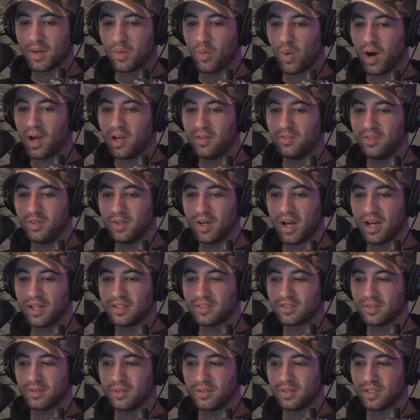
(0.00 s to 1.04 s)
And why have you
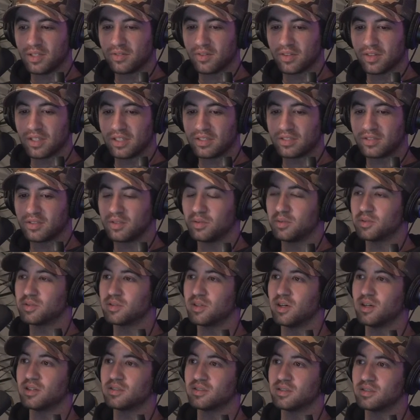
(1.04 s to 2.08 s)
guys only released two
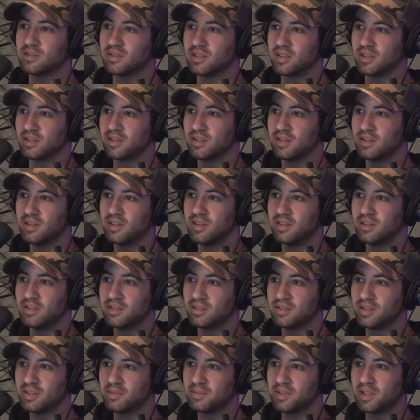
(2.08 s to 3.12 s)
songs this year?
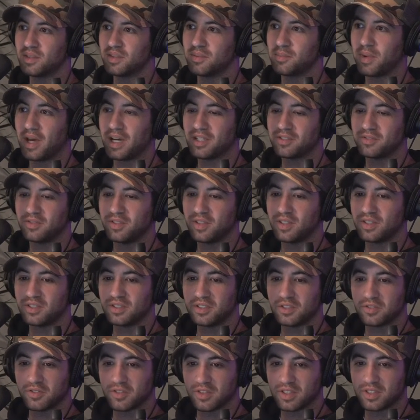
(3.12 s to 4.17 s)
Seems like the past few
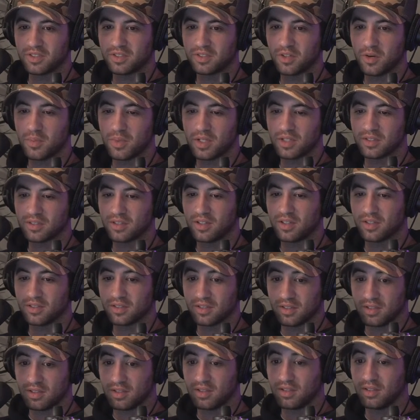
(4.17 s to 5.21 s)
years you've released so many
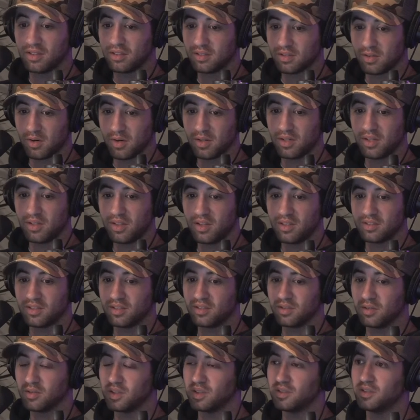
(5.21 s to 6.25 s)
songs, and according to
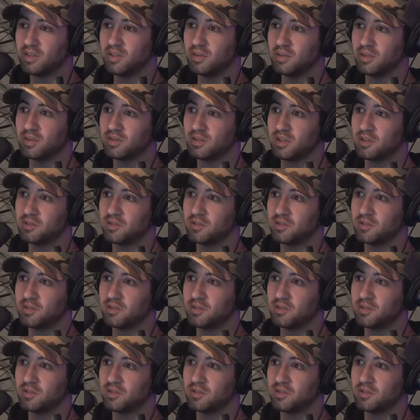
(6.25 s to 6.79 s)
this, it's only two so